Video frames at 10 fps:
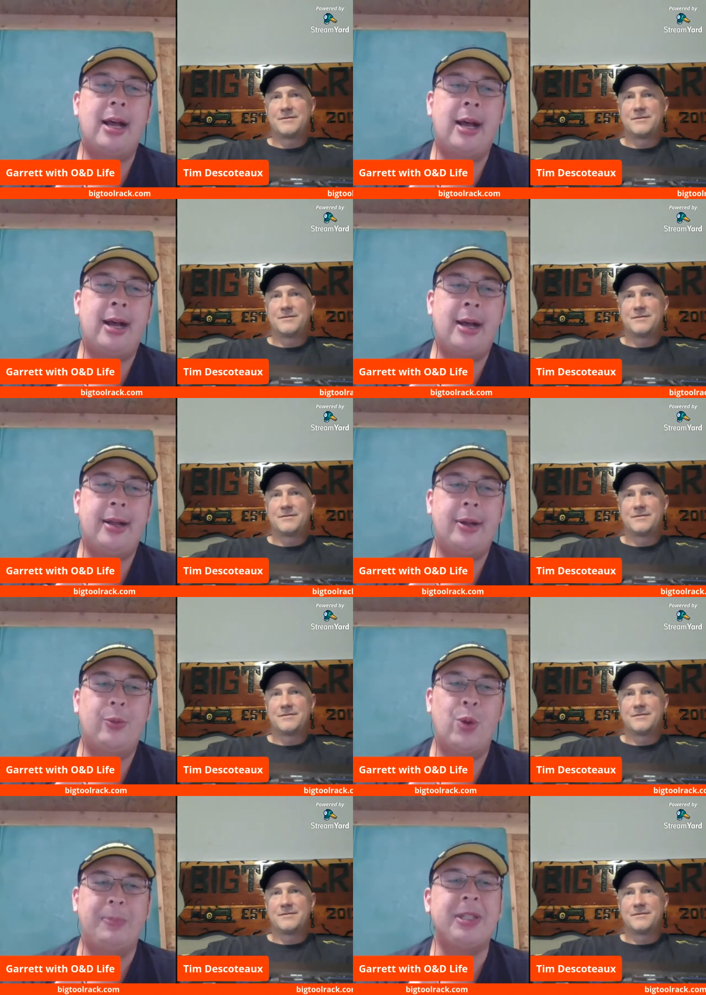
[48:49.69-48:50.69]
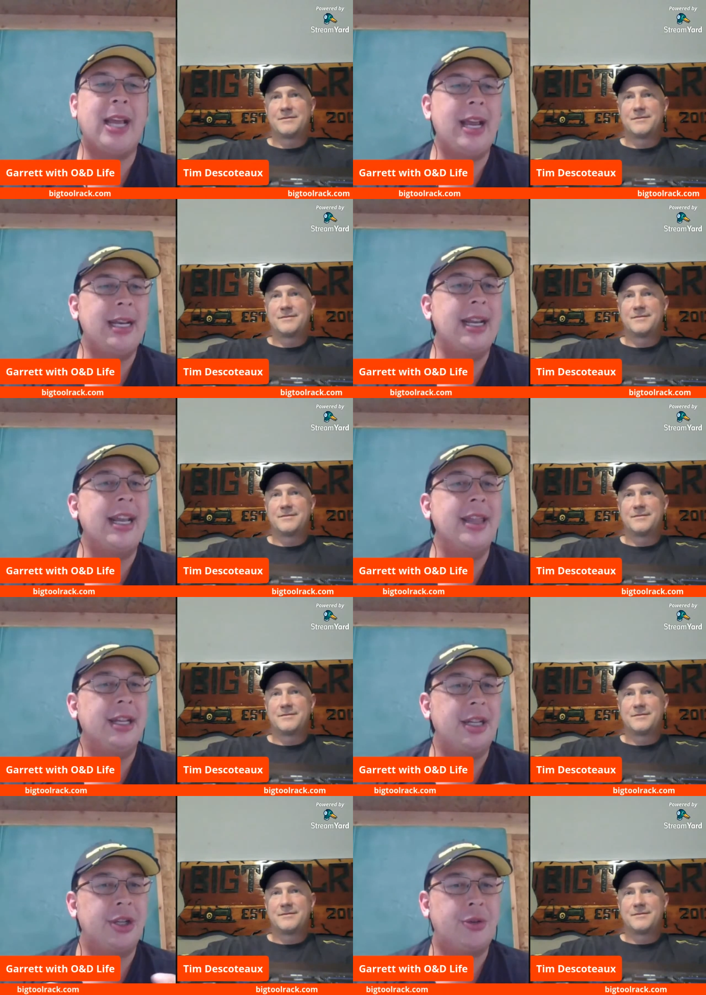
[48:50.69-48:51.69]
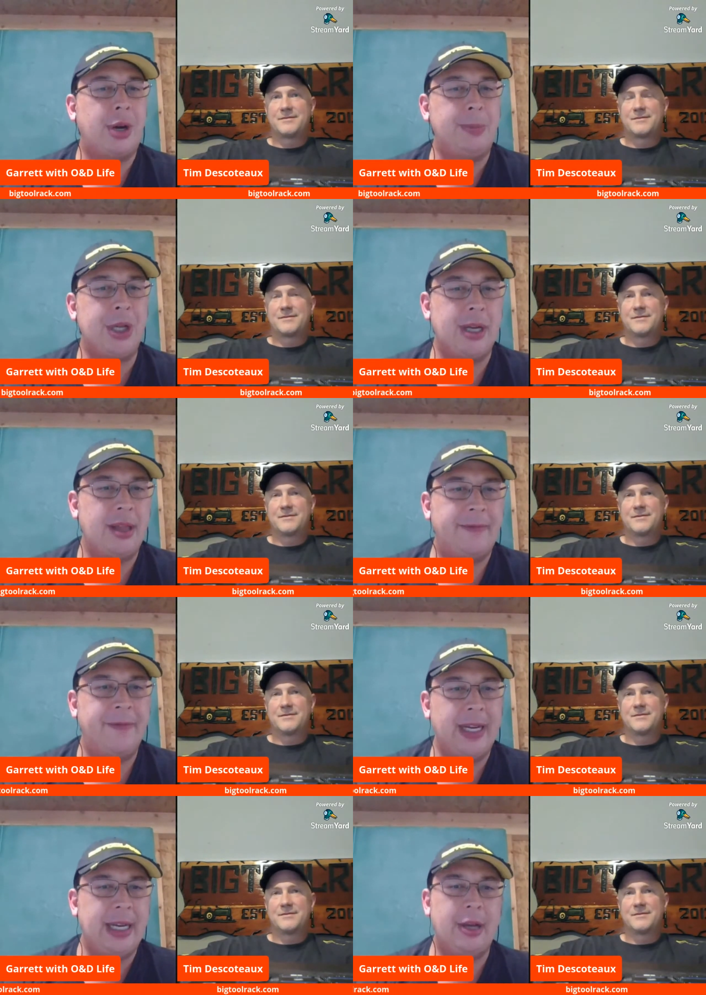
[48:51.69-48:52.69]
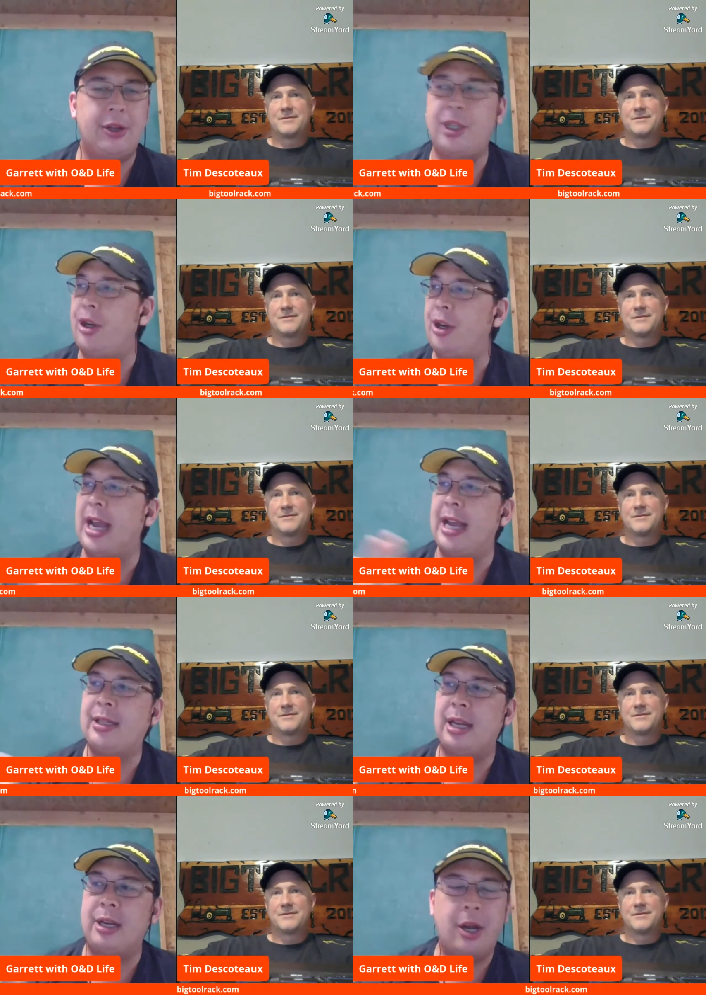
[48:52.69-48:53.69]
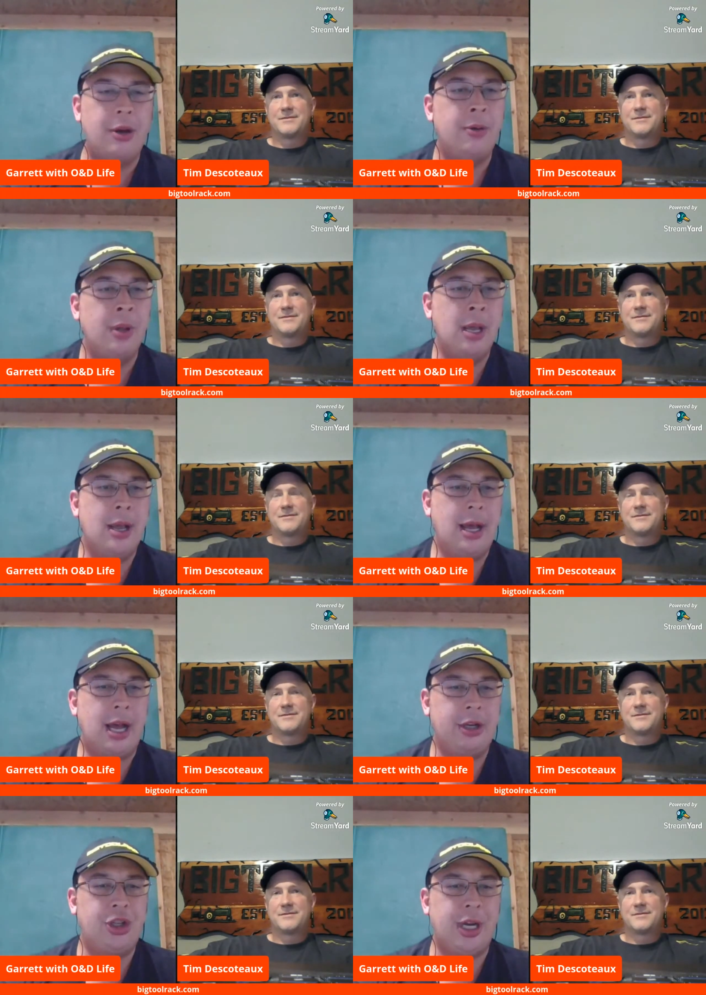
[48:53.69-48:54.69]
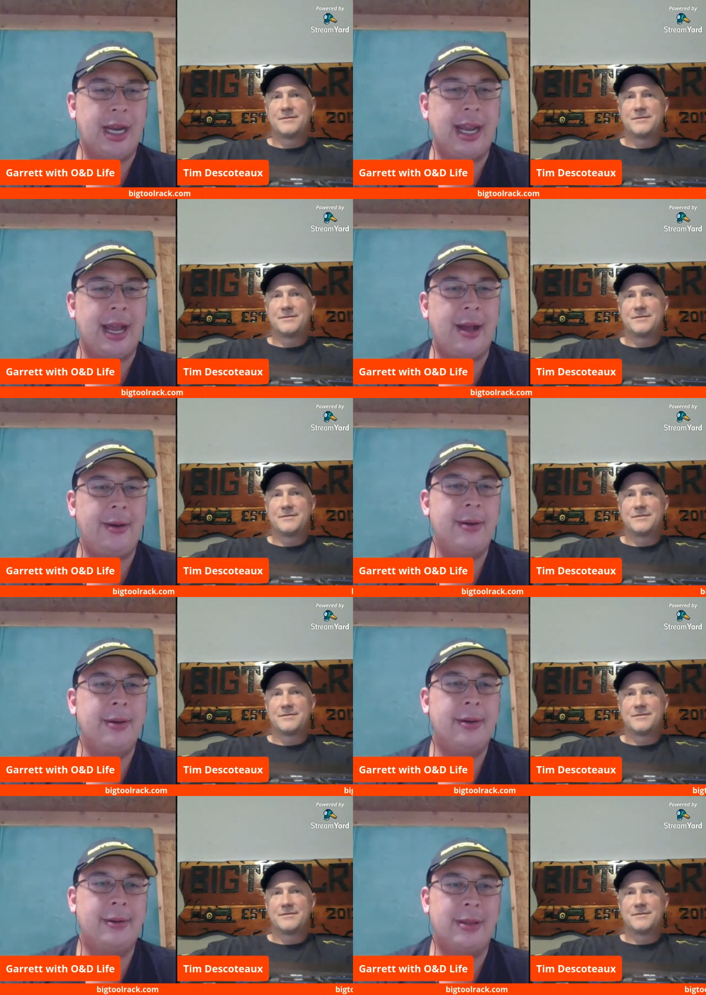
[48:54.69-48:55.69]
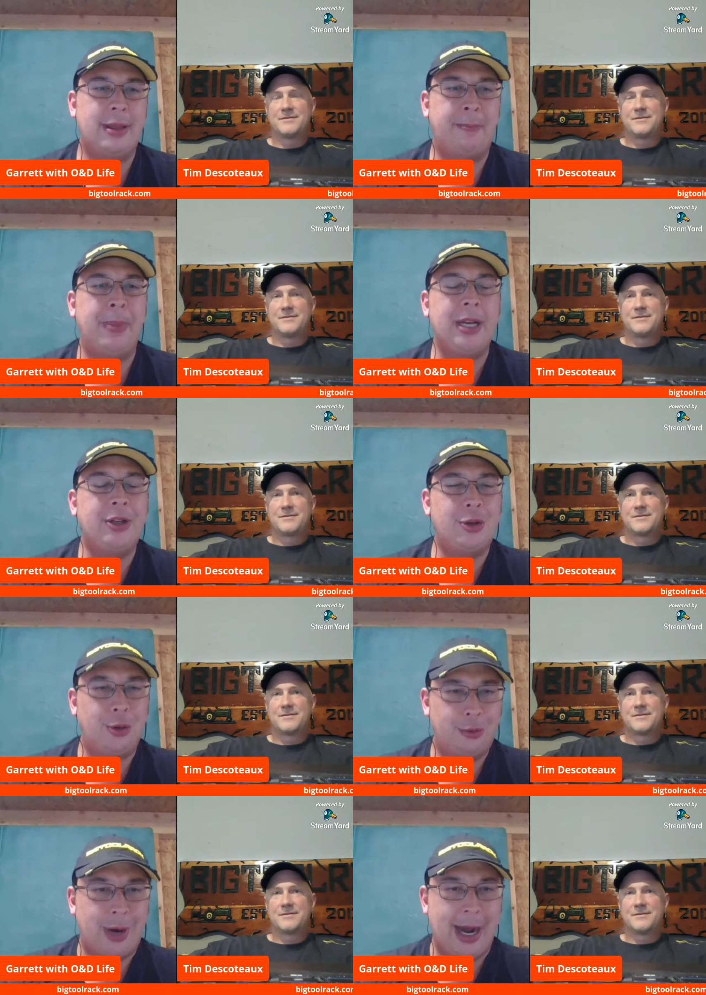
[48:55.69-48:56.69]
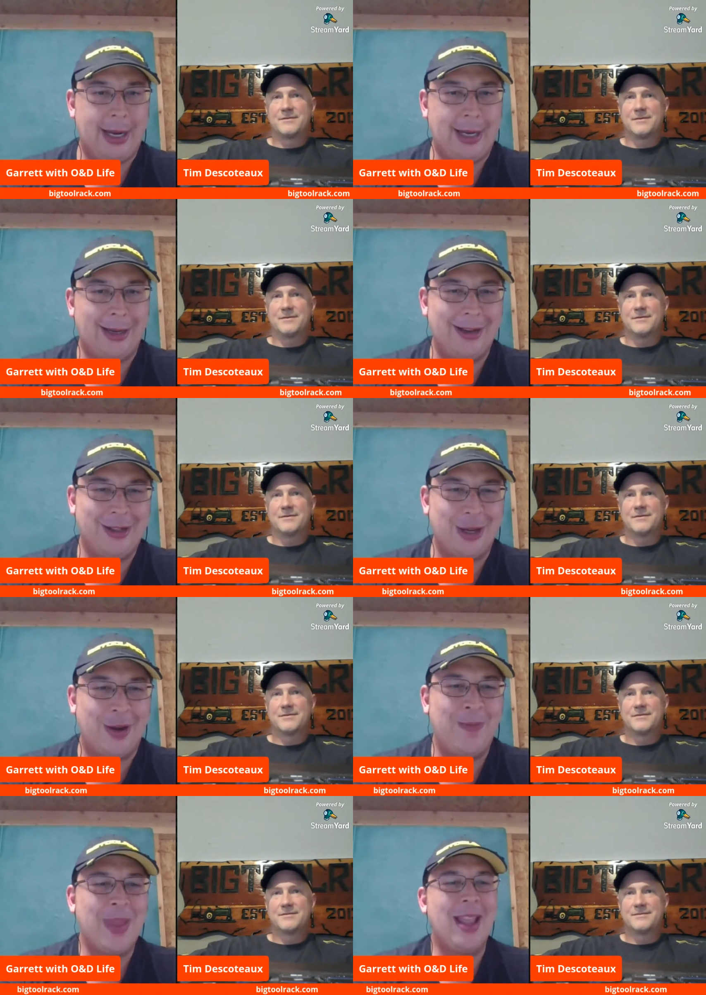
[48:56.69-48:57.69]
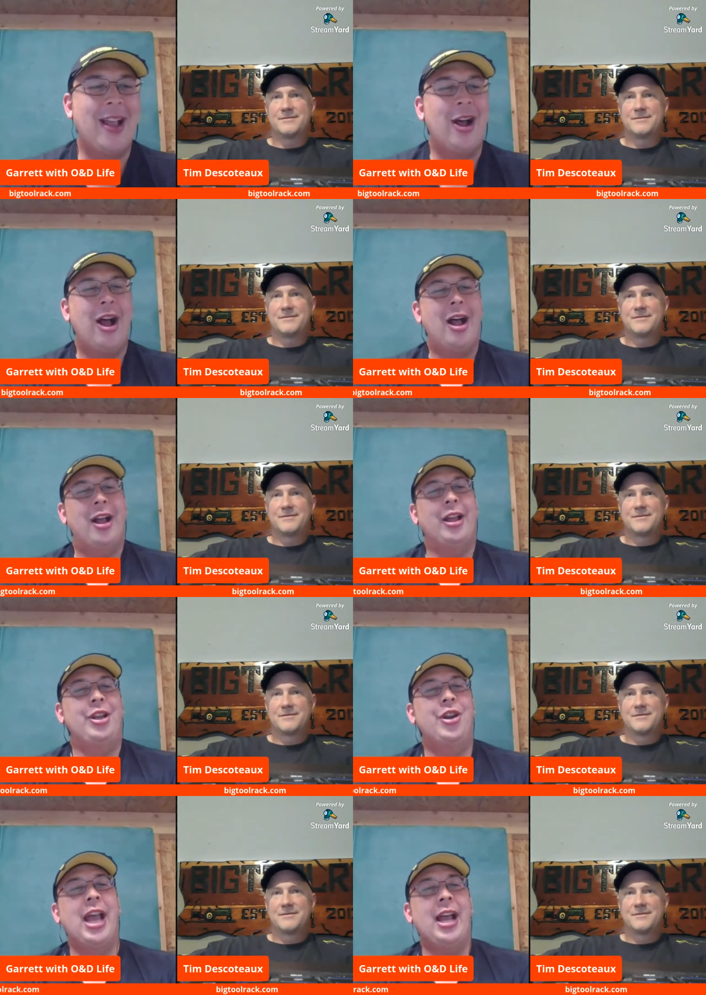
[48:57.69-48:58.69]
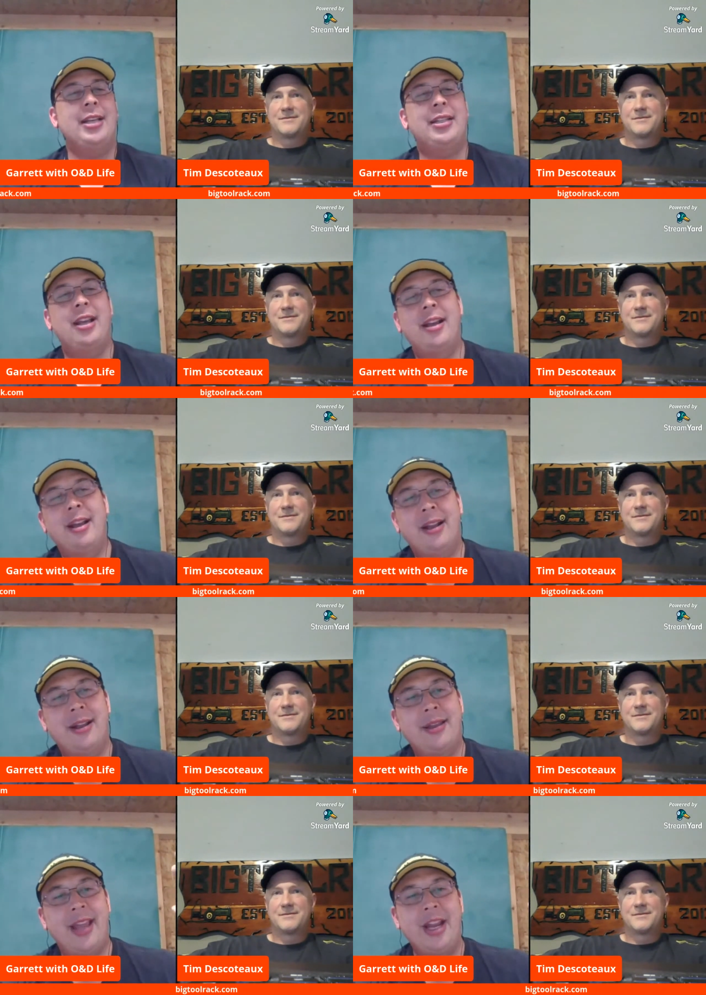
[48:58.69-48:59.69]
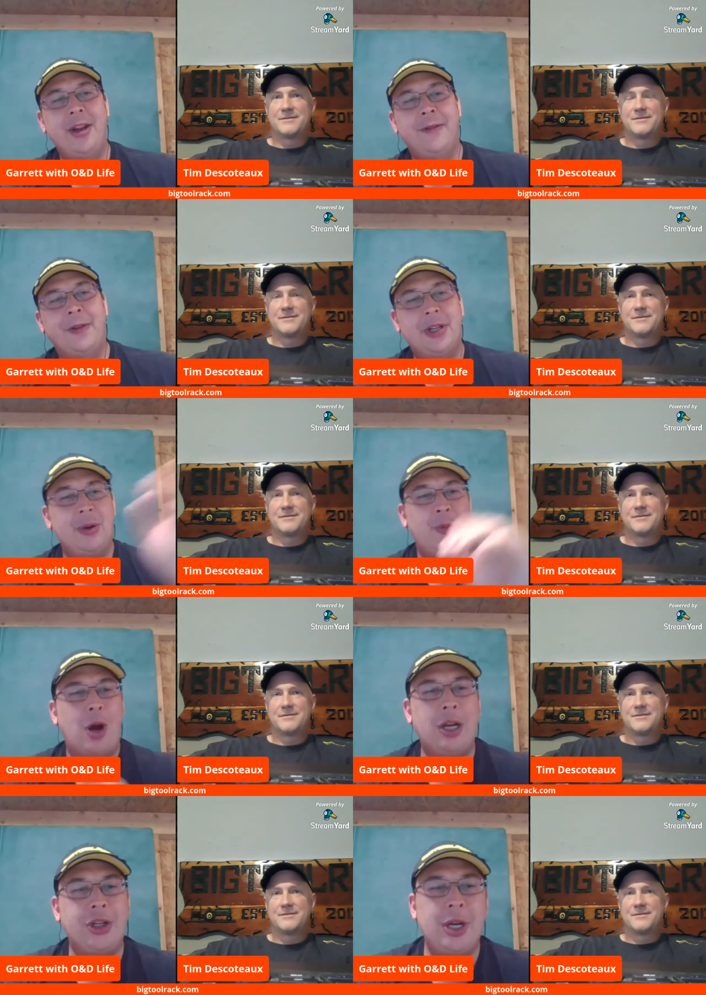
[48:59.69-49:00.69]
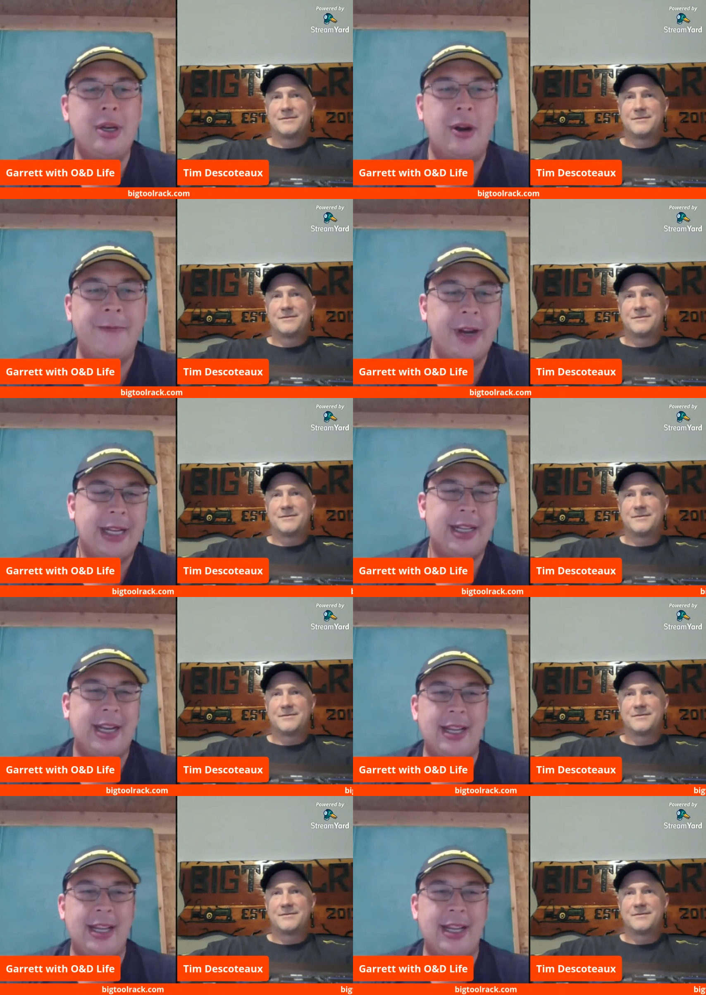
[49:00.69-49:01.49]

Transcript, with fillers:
Speaker 1: uh, website in the description of the video so you guys can go uh, check out the big tool rack. So, you guys, thank you for watching. Don't forget